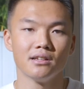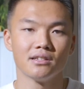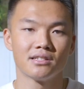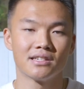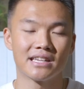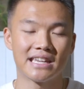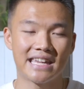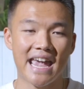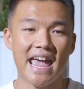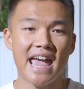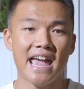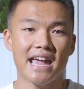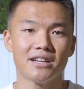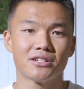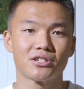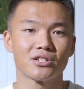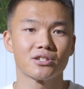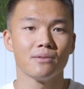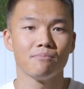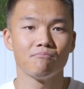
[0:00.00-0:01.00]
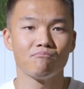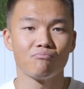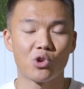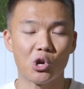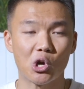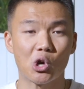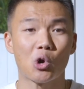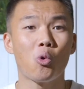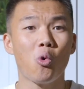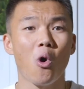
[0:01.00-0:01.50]
to gauge
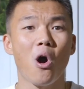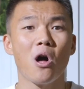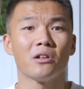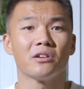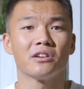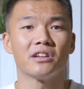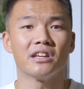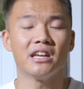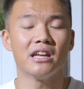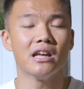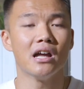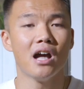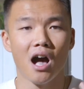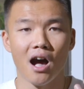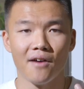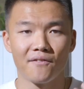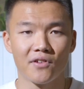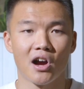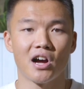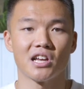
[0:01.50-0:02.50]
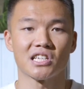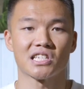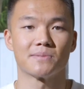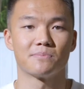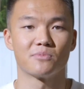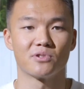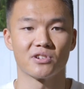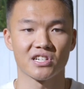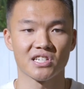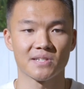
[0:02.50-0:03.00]
their quality of
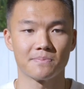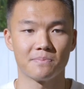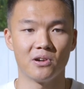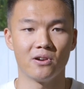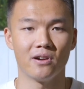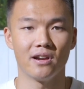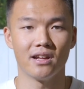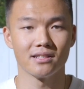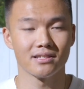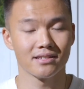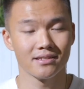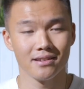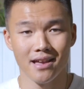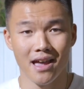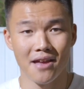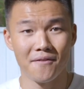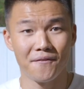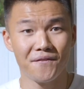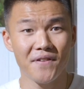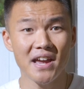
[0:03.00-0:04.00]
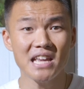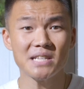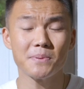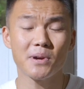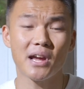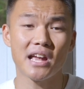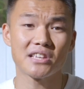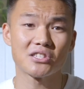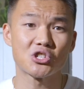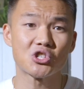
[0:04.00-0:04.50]
customer experience. And
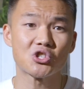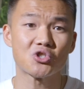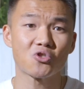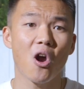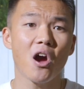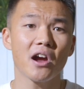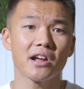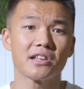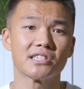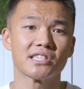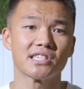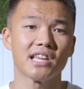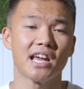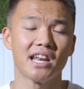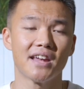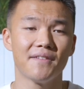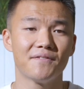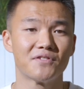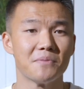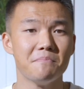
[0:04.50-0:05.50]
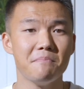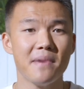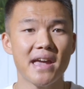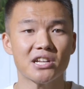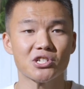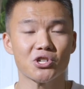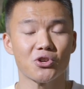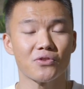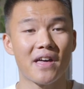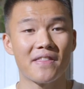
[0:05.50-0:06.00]
Facebook has a strong incentive to
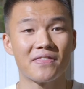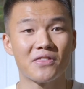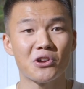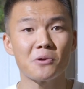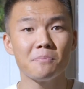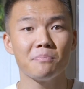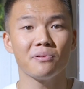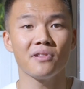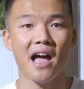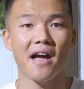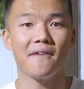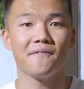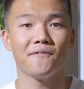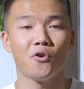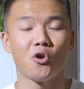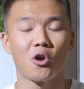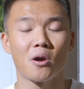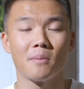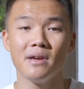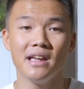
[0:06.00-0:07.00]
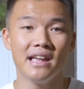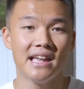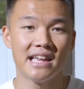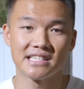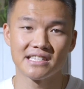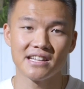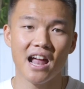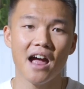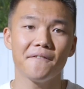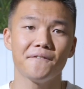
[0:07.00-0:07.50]
make sure that their platform
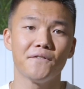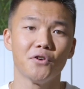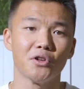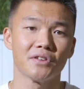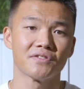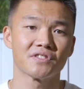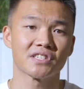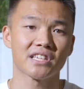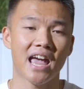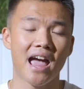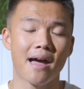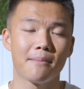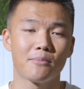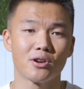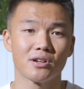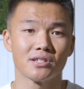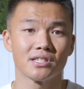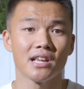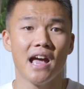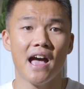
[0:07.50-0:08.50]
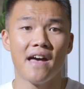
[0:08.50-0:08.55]
is not full of scammers